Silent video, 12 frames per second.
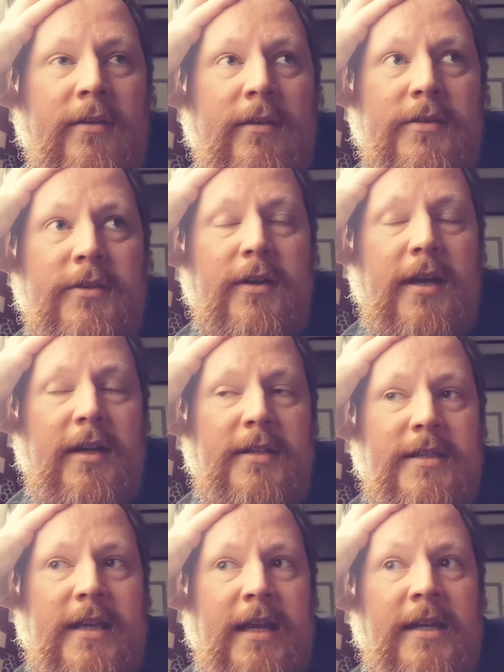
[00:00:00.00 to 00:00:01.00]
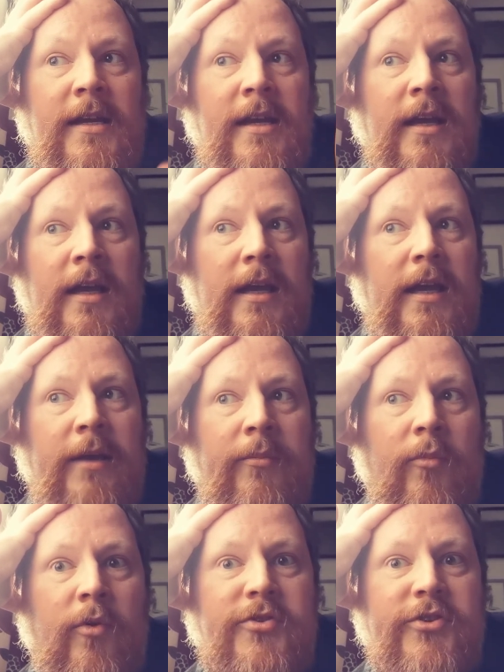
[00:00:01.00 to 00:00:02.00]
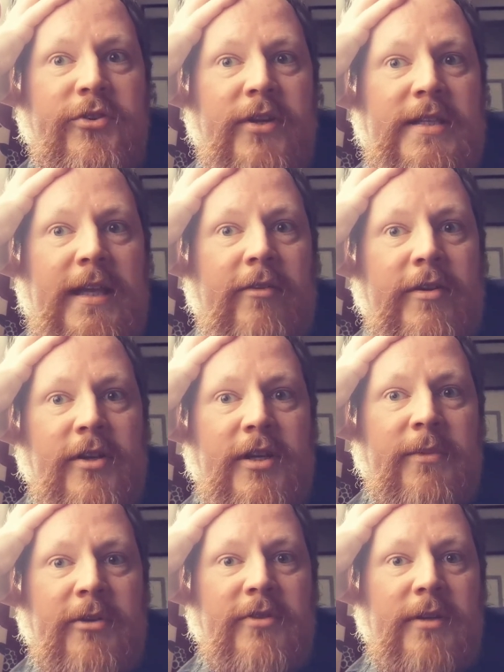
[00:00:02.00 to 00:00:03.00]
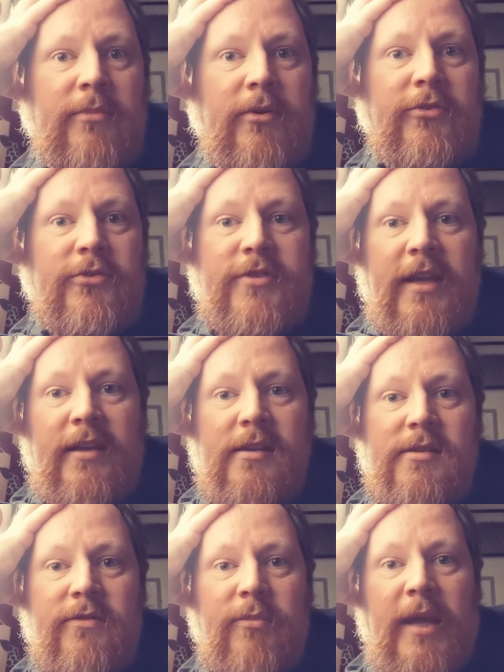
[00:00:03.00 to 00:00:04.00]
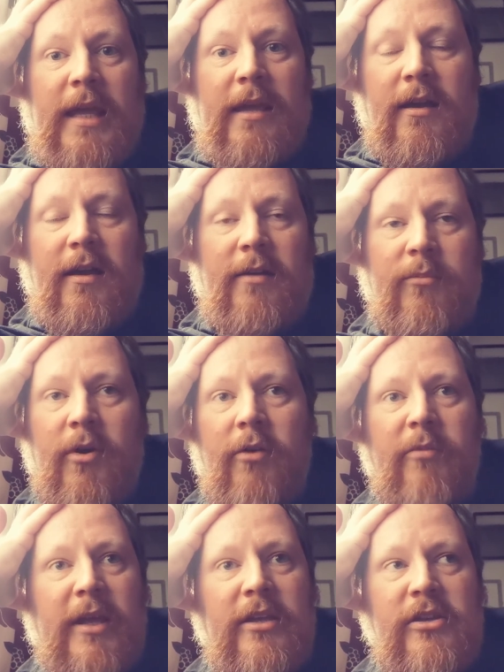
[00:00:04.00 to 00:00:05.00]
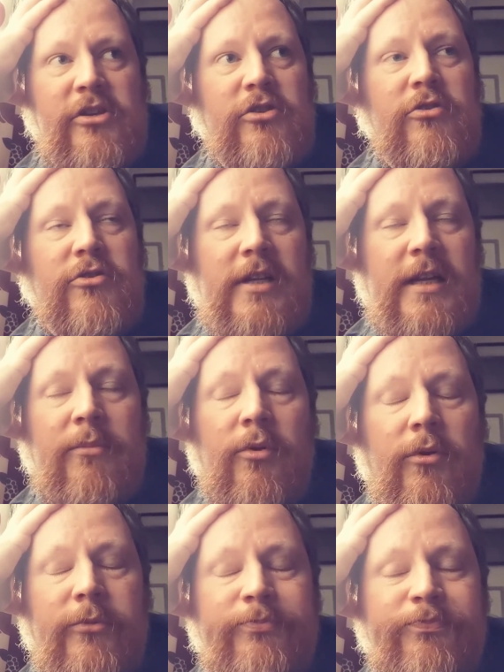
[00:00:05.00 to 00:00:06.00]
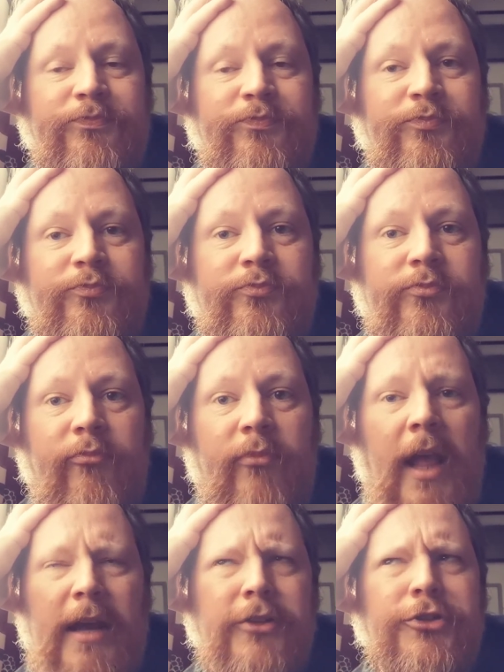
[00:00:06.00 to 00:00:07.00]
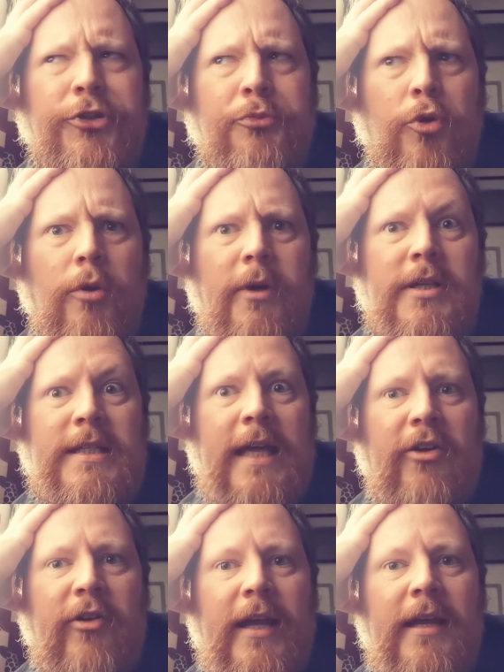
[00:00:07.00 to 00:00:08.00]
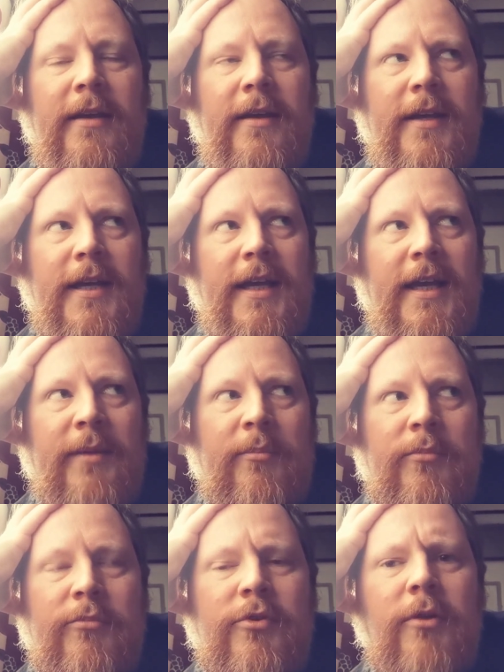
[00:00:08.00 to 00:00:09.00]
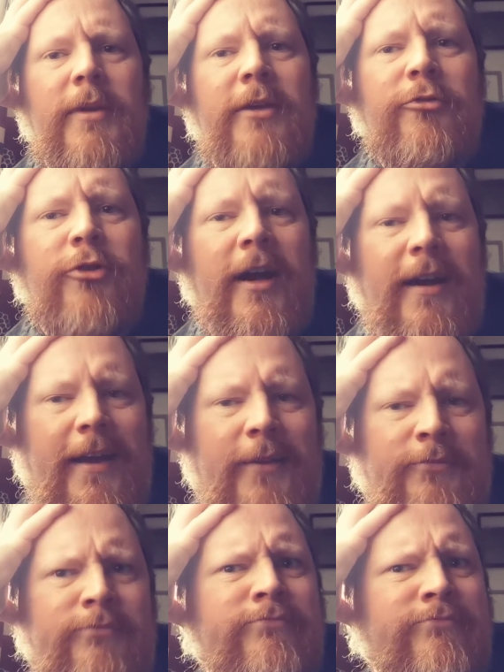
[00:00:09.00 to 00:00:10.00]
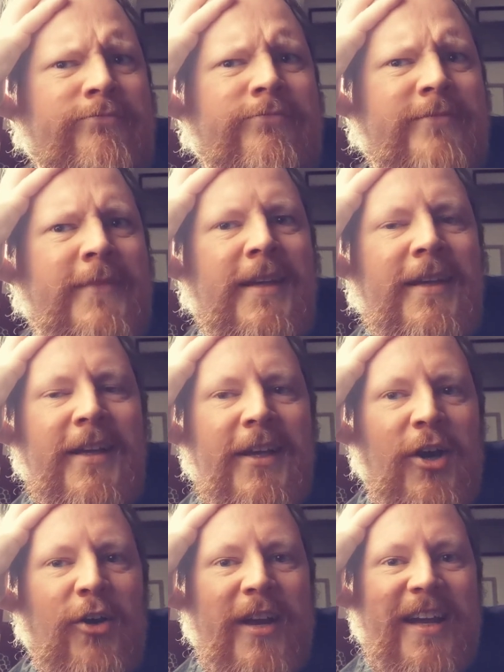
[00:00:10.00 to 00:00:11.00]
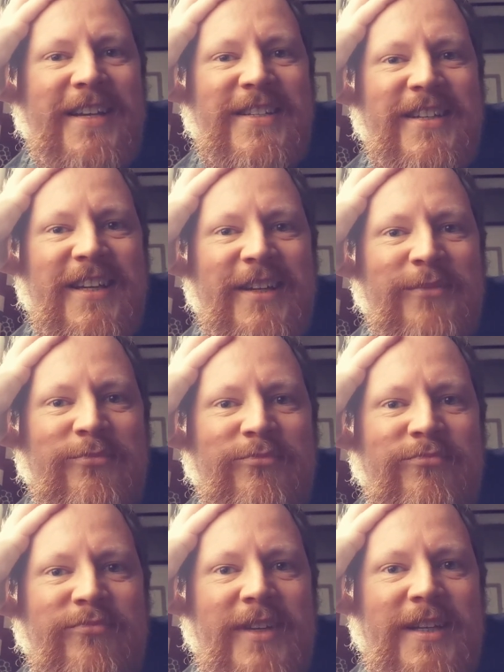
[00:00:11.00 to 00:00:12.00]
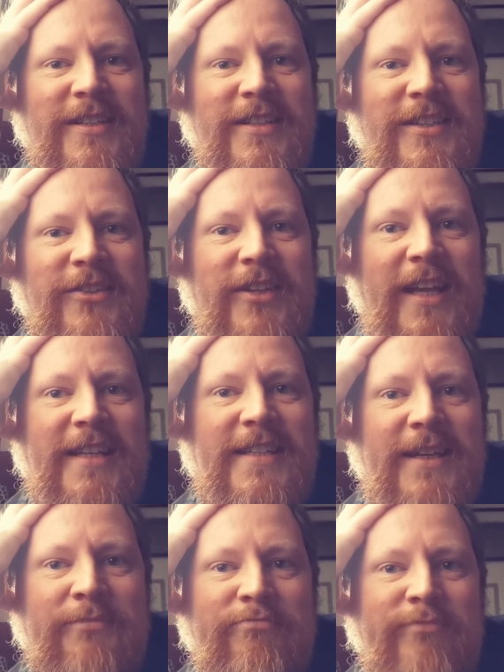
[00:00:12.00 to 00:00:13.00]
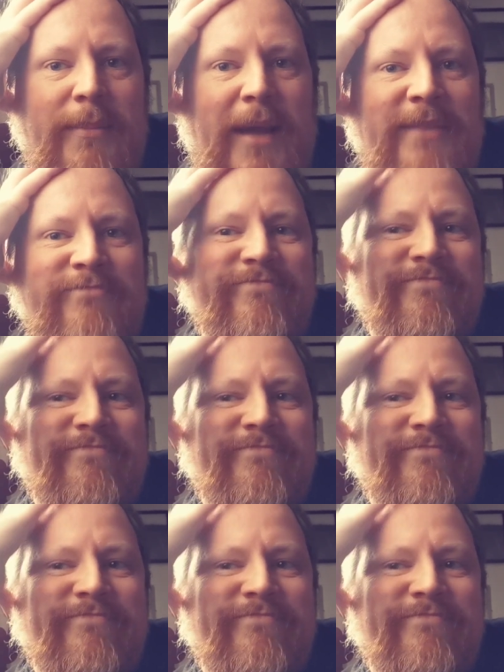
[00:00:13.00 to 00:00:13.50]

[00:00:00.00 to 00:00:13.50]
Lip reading: So, and then watch the Tony Slattery documentary. Both those things for me have been hugely important. And I'll talk more about Slattery probably on Friday. All right, guys. Until the next time. Bye bye.